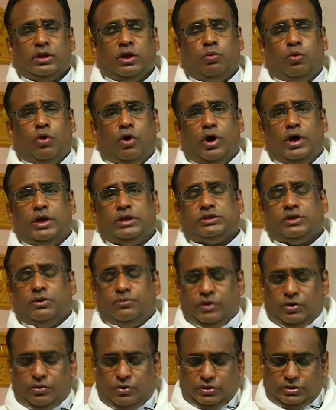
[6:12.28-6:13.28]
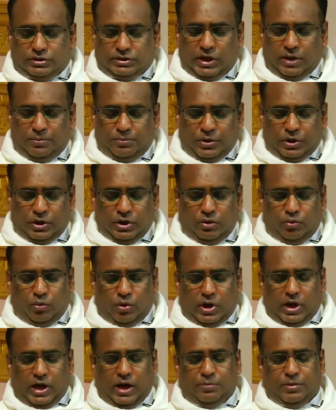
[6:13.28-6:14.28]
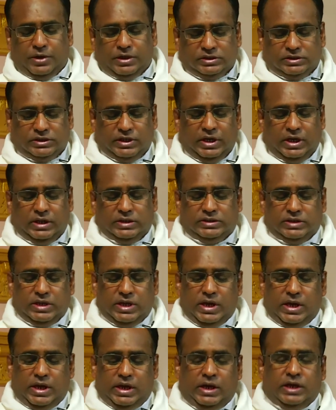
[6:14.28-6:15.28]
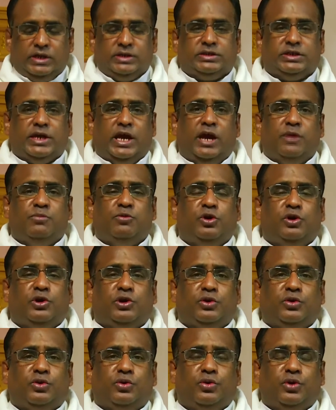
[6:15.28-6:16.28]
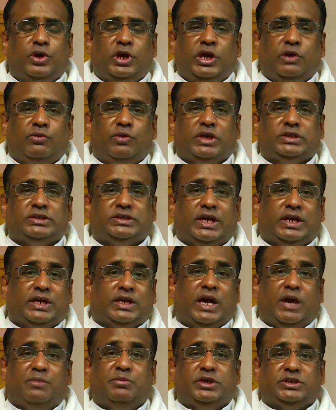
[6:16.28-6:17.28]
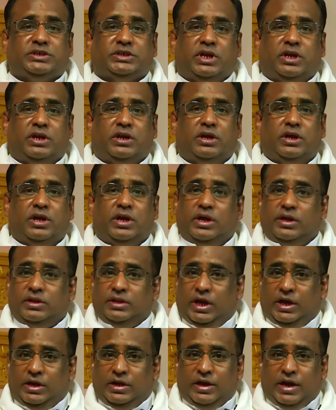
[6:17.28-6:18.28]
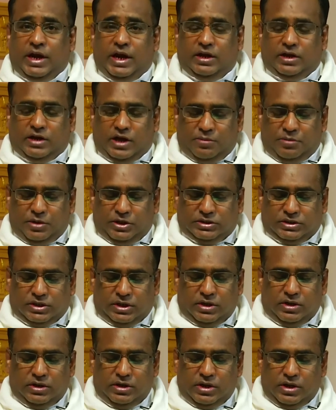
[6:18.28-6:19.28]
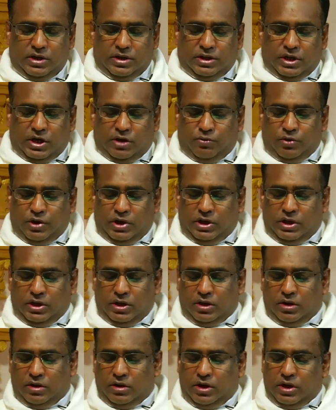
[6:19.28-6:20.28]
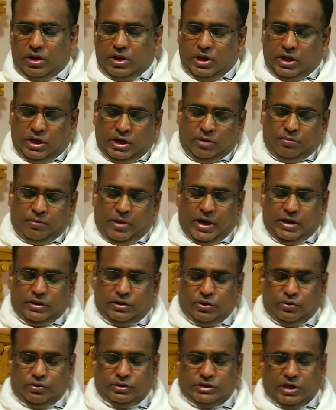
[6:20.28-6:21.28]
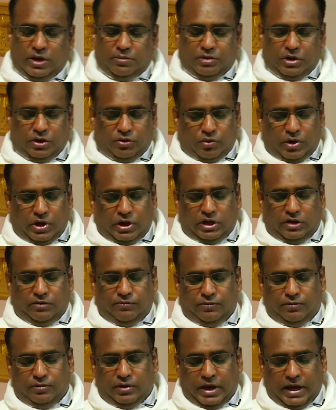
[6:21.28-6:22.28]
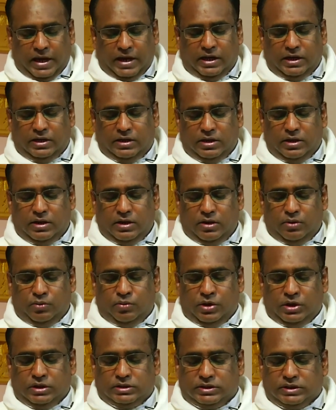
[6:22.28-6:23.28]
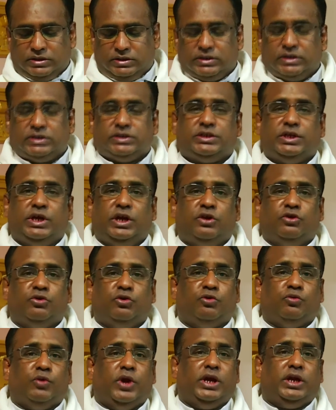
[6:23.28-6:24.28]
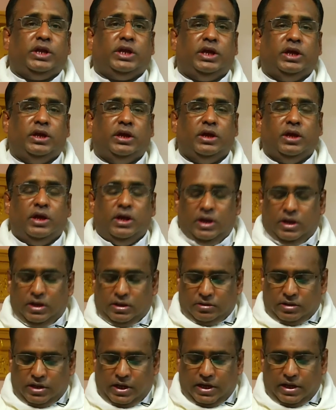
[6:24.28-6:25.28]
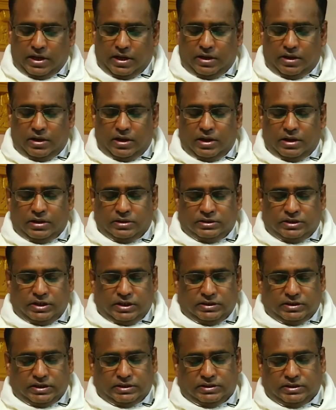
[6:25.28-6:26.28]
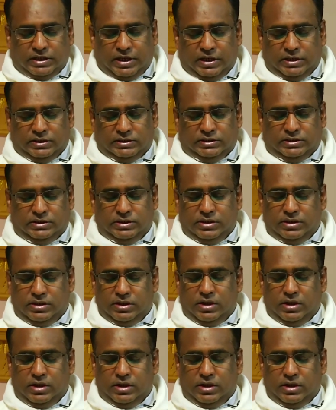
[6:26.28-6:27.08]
the voice of the good shepherd, what happens is he is able to give us that commission, that great commission that we hear in Matthew chapter 28 verses 16 to 20, there Jesus says,